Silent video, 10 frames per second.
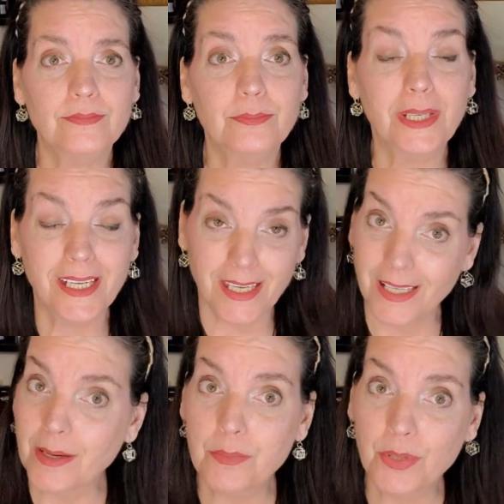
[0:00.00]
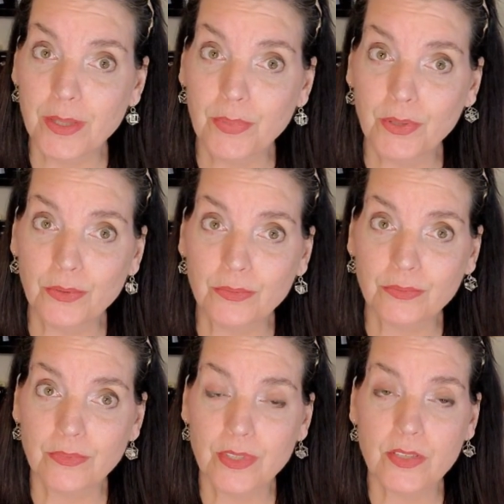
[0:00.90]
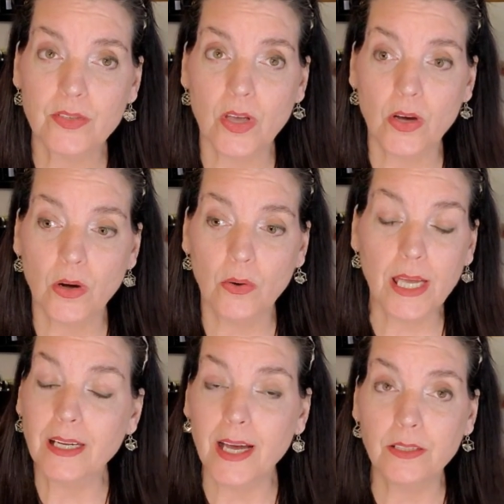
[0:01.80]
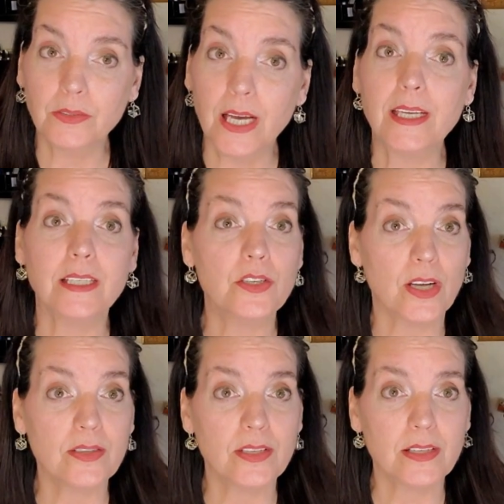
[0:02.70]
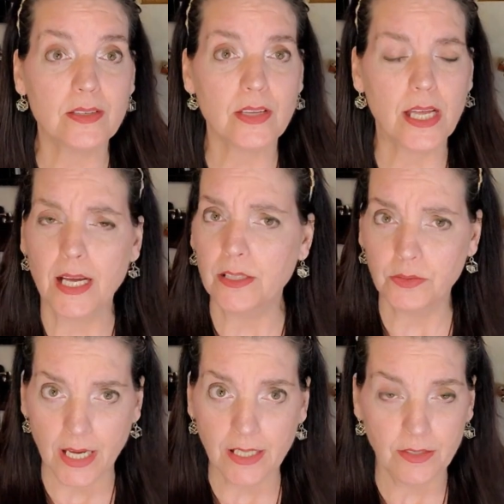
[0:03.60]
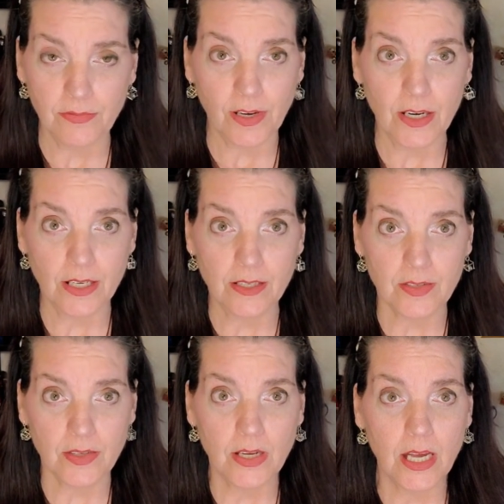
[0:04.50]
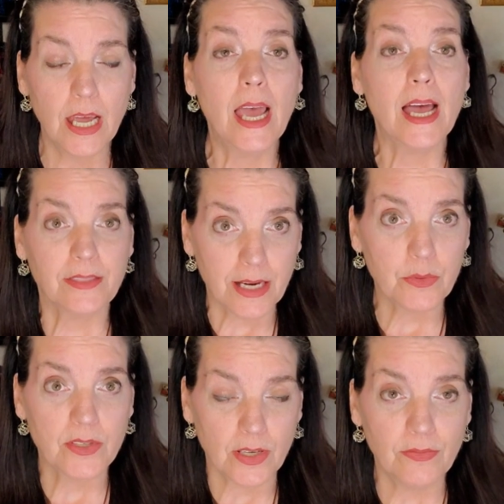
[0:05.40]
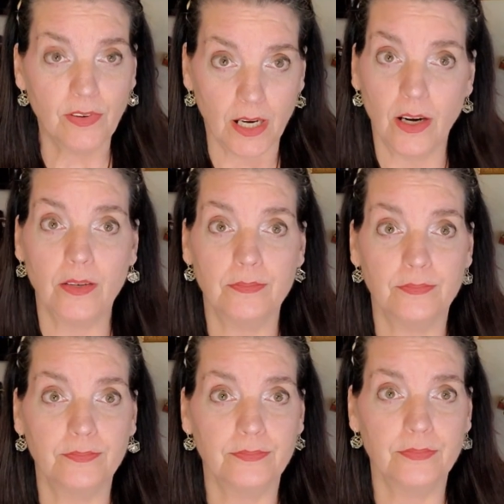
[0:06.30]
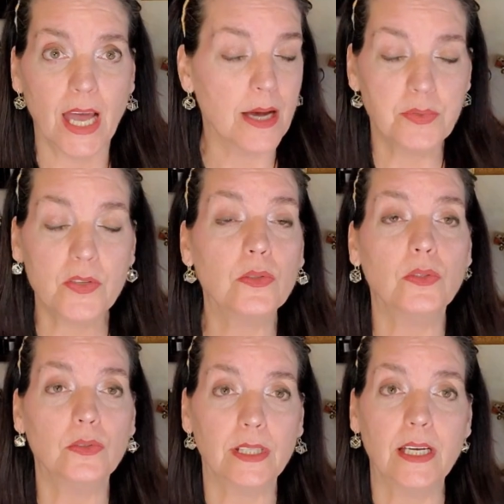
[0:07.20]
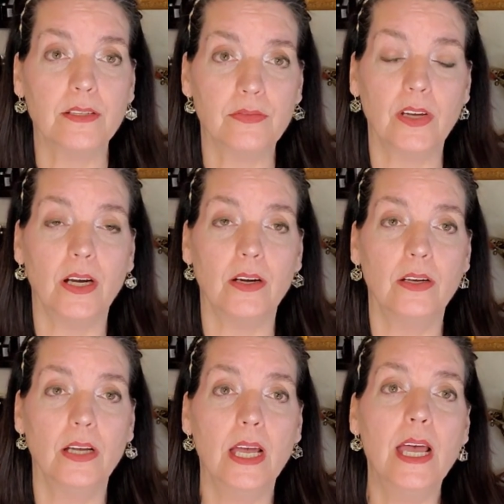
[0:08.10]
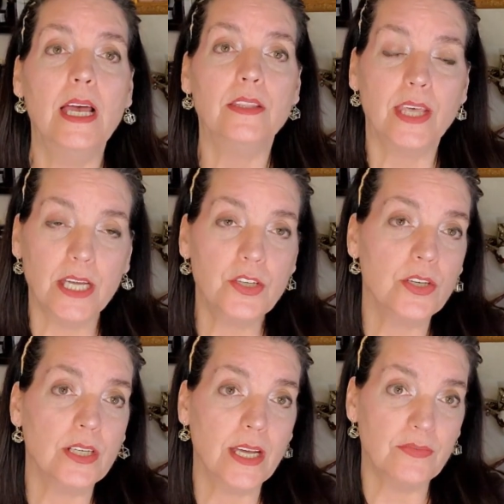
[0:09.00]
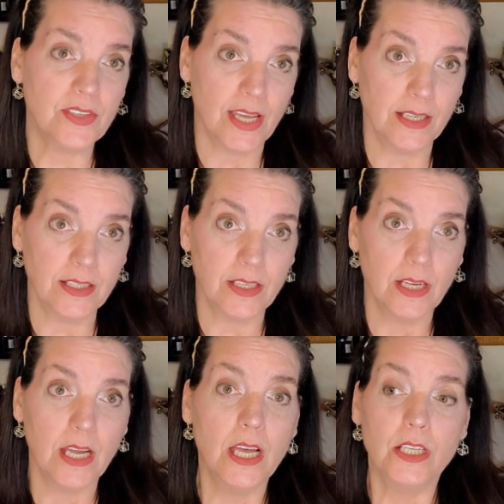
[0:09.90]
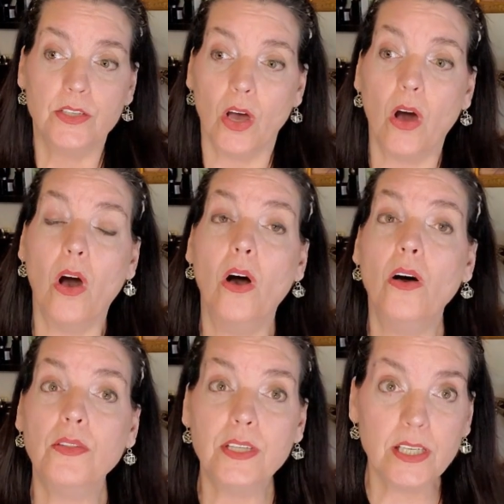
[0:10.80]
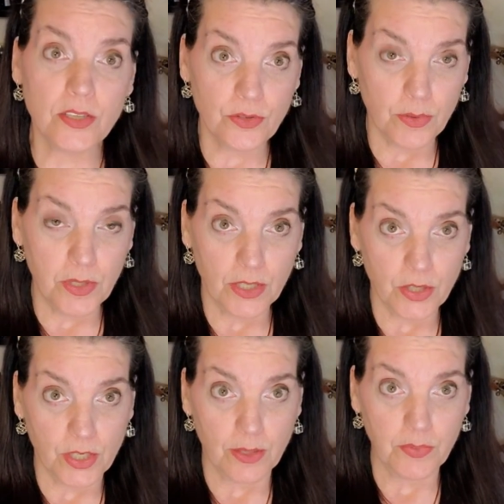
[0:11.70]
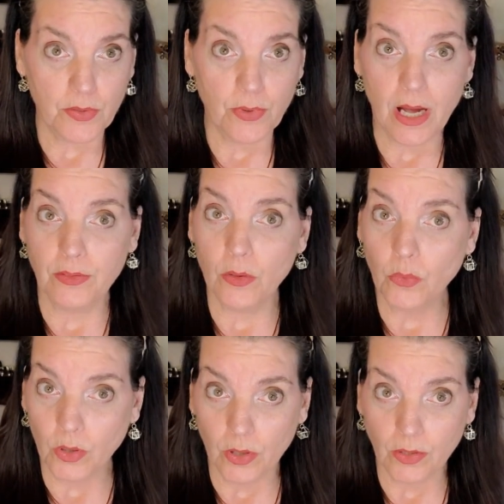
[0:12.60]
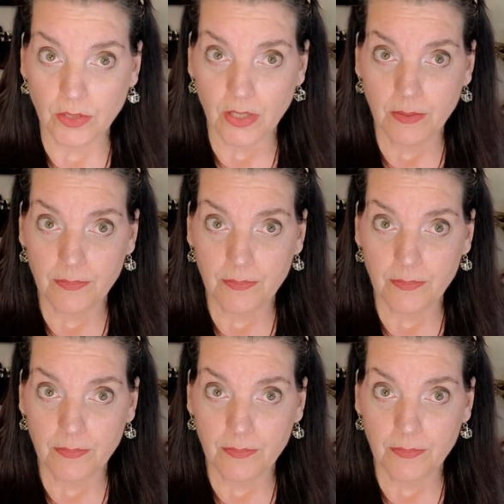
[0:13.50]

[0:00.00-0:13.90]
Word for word: But again, I'm Moody Boo. So, and I don't like injustice and I don't like unfairness. And that was unfair. Absolutely unfair. They should have sent to all the distributorships around the world.